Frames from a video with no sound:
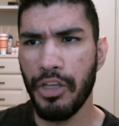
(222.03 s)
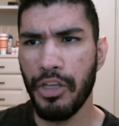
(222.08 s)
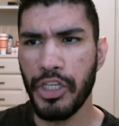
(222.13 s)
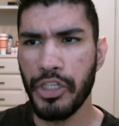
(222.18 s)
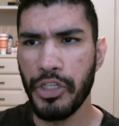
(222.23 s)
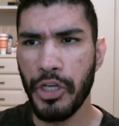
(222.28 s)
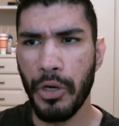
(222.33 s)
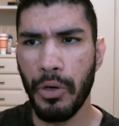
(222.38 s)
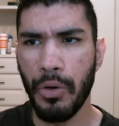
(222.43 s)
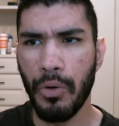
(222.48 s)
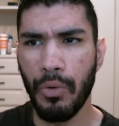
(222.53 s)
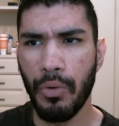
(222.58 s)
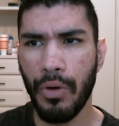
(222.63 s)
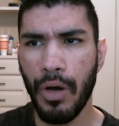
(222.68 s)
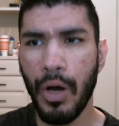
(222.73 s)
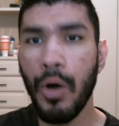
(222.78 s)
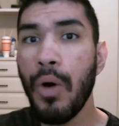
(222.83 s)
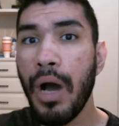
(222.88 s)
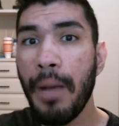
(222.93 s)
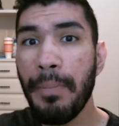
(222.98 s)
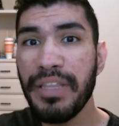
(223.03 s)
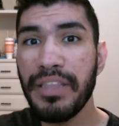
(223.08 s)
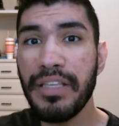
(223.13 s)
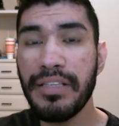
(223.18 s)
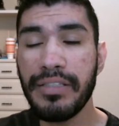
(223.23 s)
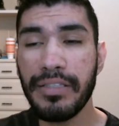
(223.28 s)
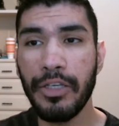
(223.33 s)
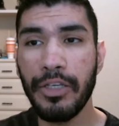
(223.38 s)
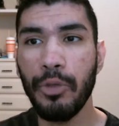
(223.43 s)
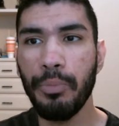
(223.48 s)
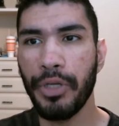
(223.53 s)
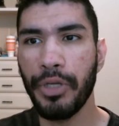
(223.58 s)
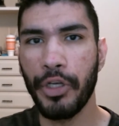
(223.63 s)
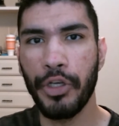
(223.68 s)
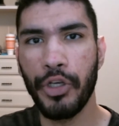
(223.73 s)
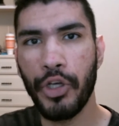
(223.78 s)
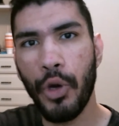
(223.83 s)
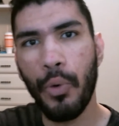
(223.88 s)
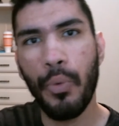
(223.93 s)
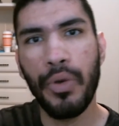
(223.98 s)
oh, I'm in this guild, but
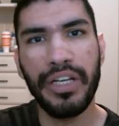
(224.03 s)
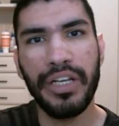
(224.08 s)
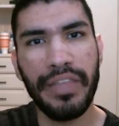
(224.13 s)
no one